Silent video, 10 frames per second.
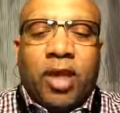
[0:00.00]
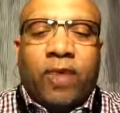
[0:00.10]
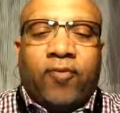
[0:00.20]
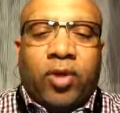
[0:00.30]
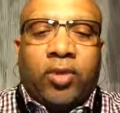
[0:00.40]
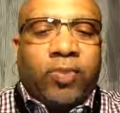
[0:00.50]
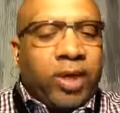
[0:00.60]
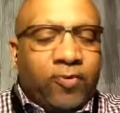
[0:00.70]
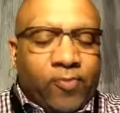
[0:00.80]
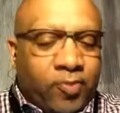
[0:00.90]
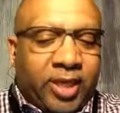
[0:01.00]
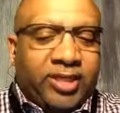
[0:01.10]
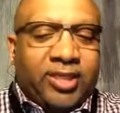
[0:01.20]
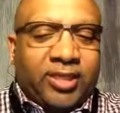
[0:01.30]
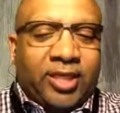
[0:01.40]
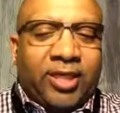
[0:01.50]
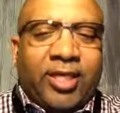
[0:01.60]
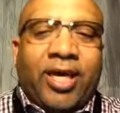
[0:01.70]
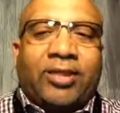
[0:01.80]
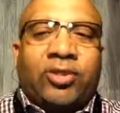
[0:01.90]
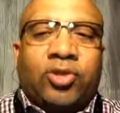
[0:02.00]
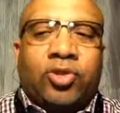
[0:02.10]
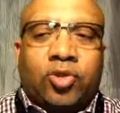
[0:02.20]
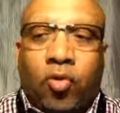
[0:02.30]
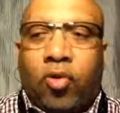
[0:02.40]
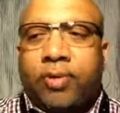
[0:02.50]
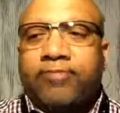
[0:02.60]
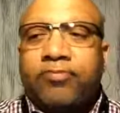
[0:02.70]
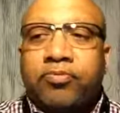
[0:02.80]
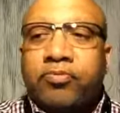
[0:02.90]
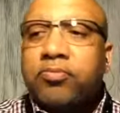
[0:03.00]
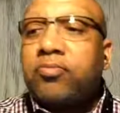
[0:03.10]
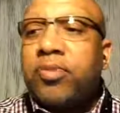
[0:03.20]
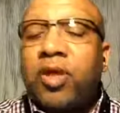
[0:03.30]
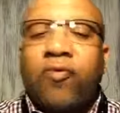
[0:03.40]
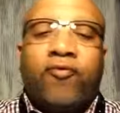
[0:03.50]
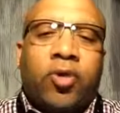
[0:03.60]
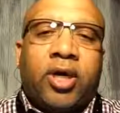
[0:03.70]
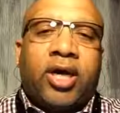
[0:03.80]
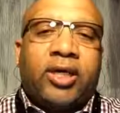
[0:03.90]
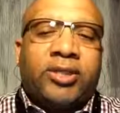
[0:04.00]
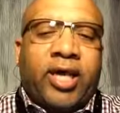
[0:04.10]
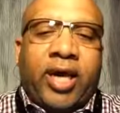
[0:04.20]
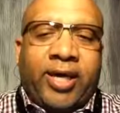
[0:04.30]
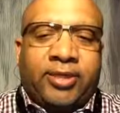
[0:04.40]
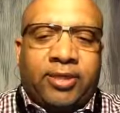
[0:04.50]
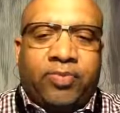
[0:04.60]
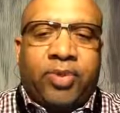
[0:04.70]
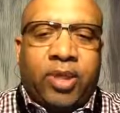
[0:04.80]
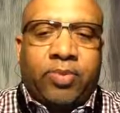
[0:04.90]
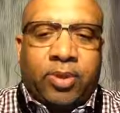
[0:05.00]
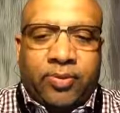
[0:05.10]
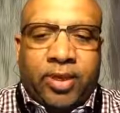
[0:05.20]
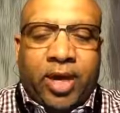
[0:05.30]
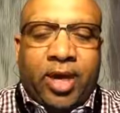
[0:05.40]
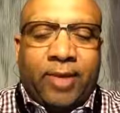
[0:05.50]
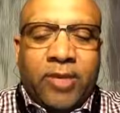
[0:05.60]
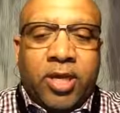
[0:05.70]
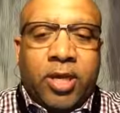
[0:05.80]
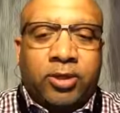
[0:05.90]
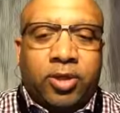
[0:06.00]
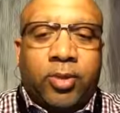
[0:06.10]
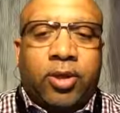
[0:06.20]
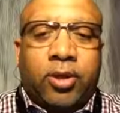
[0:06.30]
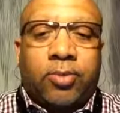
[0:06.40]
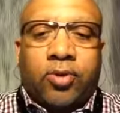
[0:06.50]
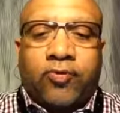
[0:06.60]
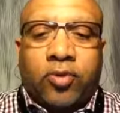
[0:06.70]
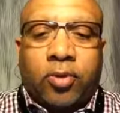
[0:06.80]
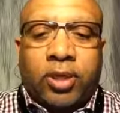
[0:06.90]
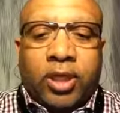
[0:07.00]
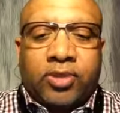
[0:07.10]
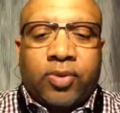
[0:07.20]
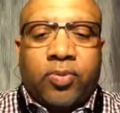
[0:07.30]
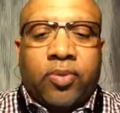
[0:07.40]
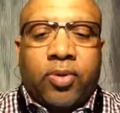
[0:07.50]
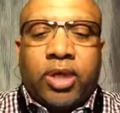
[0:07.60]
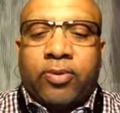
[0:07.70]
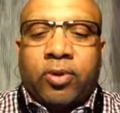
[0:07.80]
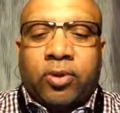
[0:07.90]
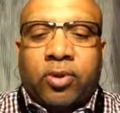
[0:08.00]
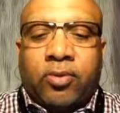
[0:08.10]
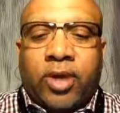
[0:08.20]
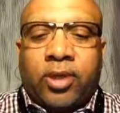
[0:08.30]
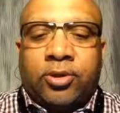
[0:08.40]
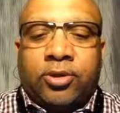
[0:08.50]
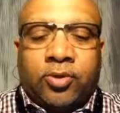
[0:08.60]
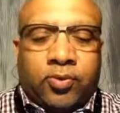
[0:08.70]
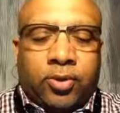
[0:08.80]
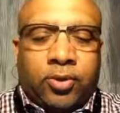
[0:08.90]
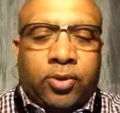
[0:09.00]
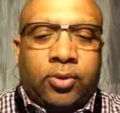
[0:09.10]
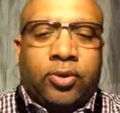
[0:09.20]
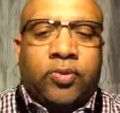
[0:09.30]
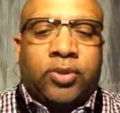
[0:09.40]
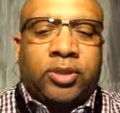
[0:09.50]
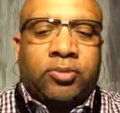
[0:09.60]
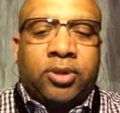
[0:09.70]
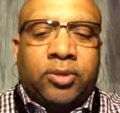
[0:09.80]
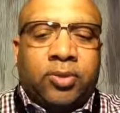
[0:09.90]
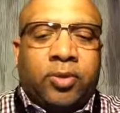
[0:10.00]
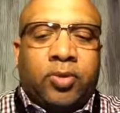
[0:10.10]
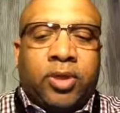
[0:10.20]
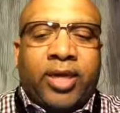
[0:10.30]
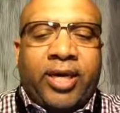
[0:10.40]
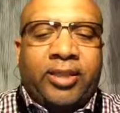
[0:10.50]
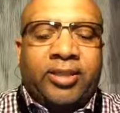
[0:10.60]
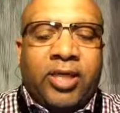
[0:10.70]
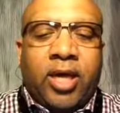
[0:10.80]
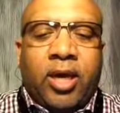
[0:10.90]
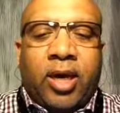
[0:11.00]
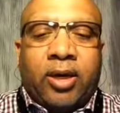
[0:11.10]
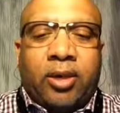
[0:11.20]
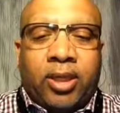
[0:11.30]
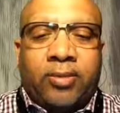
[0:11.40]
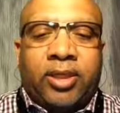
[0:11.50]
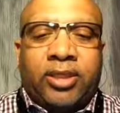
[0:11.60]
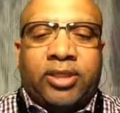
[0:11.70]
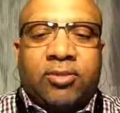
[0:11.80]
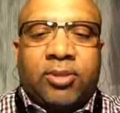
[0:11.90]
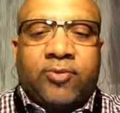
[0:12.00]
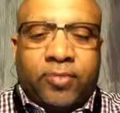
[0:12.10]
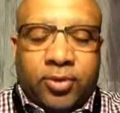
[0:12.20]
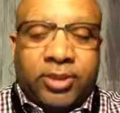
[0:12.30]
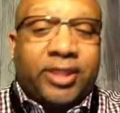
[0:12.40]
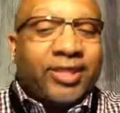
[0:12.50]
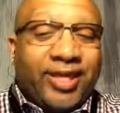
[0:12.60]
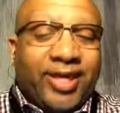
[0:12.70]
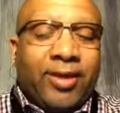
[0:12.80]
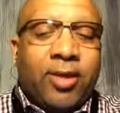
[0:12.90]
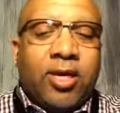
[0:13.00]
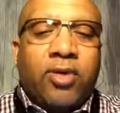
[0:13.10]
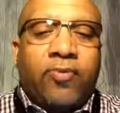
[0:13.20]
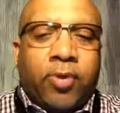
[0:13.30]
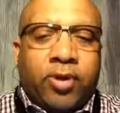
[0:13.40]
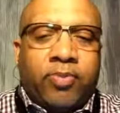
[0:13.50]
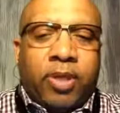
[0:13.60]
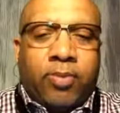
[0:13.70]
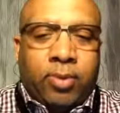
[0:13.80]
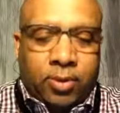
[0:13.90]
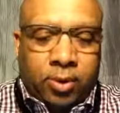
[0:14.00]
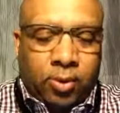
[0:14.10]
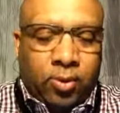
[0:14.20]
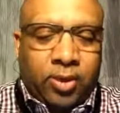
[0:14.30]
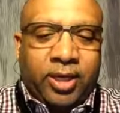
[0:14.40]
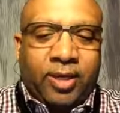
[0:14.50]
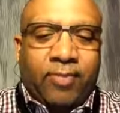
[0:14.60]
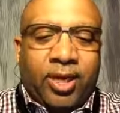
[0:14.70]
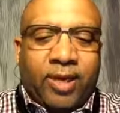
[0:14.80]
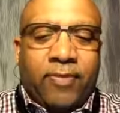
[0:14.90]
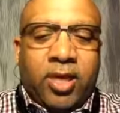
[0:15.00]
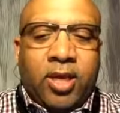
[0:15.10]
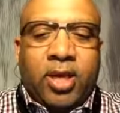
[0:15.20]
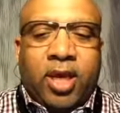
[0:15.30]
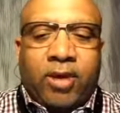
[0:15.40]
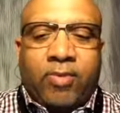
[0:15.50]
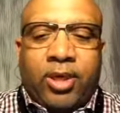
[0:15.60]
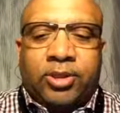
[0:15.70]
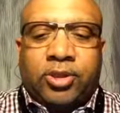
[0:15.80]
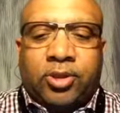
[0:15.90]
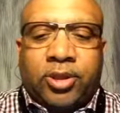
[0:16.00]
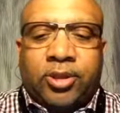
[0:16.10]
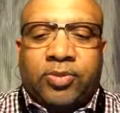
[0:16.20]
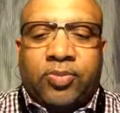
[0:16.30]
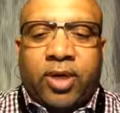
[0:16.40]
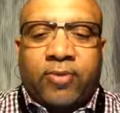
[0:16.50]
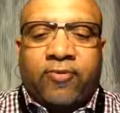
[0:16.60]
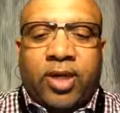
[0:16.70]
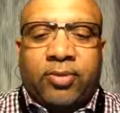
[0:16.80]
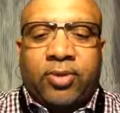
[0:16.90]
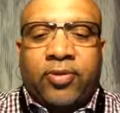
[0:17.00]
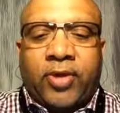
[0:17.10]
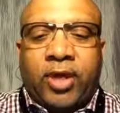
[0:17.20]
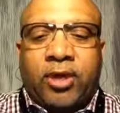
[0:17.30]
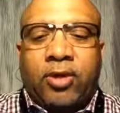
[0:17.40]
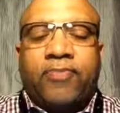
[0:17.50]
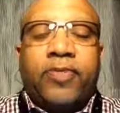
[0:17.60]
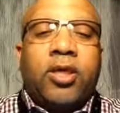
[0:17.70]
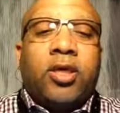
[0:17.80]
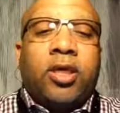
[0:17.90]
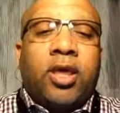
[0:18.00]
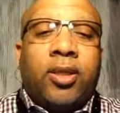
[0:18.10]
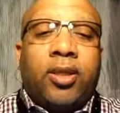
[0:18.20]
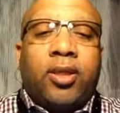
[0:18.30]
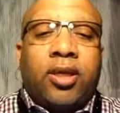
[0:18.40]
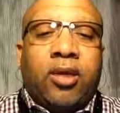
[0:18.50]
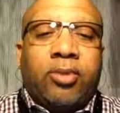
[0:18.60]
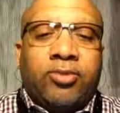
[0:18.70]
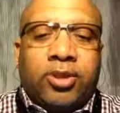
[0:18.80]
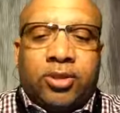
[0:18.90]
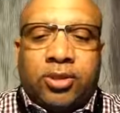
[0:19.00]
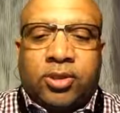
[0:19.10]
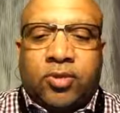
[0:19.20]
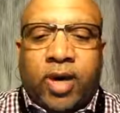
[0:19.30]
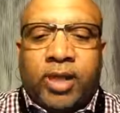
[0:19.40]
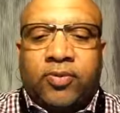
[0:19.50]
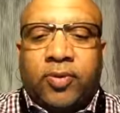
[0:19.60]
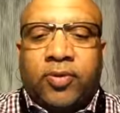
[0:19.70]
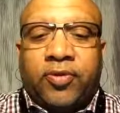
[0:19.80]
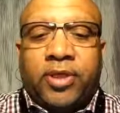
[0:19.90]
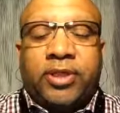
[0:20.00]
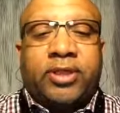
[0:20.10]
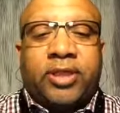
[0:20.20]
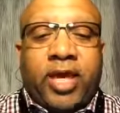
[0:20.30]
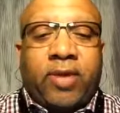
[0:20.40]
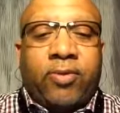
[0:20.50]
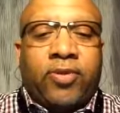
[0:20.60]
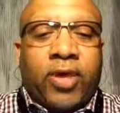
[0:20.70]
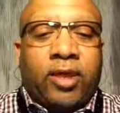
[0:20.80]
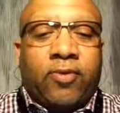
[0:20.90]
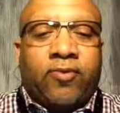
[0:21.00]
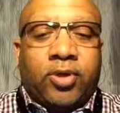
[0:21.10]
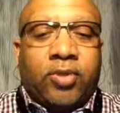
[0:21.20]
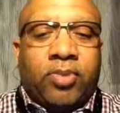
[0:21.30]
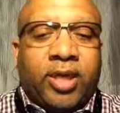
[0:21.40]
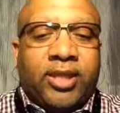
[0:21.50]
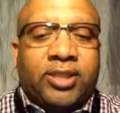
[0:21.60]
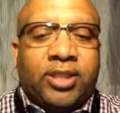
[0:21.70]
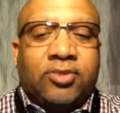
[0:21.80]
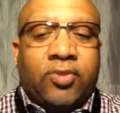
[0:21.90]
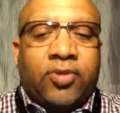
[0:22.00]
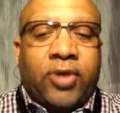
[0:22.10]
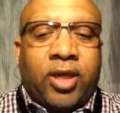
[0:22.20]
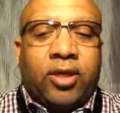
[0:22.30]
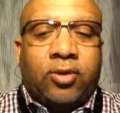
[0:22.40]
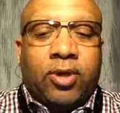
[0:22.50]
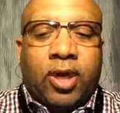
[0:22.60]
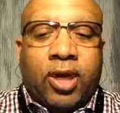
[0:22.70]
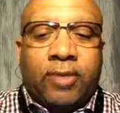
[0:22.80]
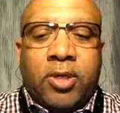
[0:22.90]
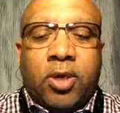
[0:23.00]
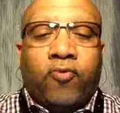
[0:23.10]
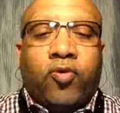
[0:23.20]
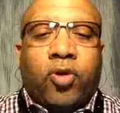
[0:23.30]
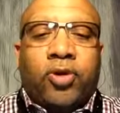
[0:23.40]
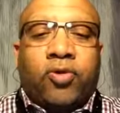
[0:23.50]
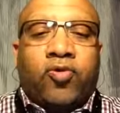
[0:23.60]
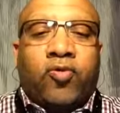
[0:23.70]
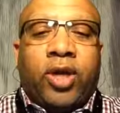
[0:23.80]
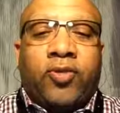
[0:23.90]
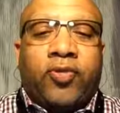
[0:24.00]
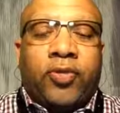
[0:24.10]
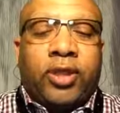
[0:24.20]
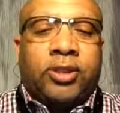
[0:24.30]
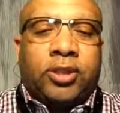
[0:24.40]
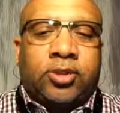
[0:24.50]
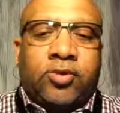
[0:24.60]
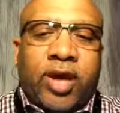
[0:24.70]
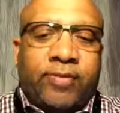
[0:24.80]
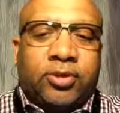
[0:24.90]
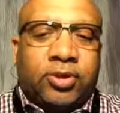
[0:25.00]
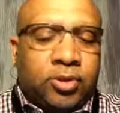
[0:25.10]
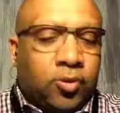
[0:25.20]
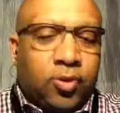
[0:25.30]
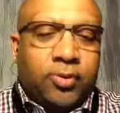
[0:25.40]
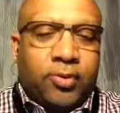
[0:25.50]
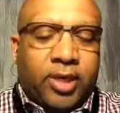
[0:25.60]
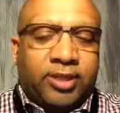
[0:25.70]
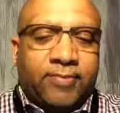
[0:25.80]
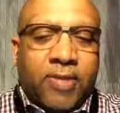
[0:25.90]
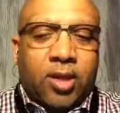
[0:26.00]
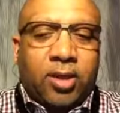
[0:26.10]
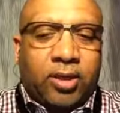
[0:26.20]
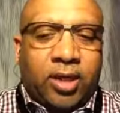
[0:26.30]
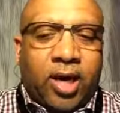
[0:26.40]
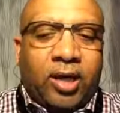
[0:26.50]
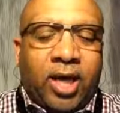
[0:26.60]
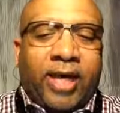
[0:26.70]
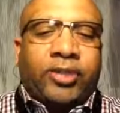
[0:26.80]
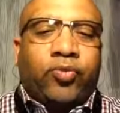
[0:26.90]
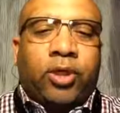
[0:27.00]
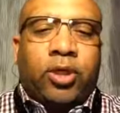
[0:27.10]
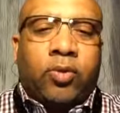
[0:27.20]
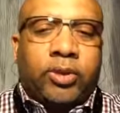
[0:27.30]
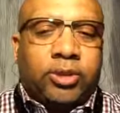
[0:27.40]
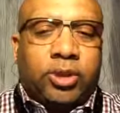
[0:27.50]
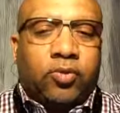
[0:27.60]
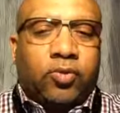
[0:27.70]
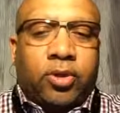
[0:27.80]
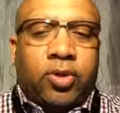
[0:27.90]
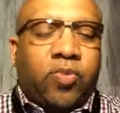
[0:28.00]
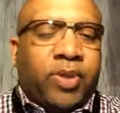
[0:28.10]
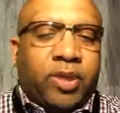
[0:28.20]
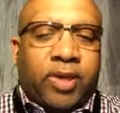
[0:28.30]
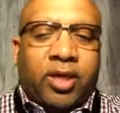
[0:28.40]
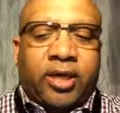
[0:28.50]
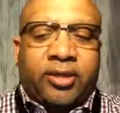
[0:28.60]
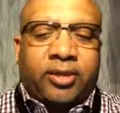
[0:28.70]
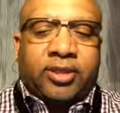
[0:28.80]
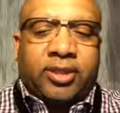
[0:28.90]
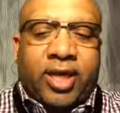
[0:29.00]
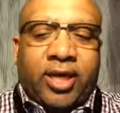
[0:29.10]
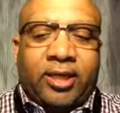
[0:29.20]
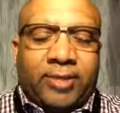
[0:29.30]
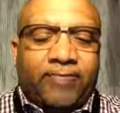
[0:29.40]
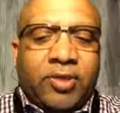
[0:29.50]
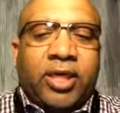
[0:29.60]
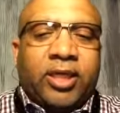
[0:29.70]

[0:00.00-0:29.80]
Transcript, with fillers: and for the many blessings that he has in store for us as the people of God. So we're going to move forward, and as we pray, we're going to go right into the word of the Lord, which I believe the Lord has uh, given unto me for today for the people of the Lord. Amen. Amen. So let us pray. Father, we thank you in the name of Jesus Christ, for this day, we thank you for your blessings. We thank you, God, for the great things that you have in store for us. Now, God, as we go into your word, open up our understanding.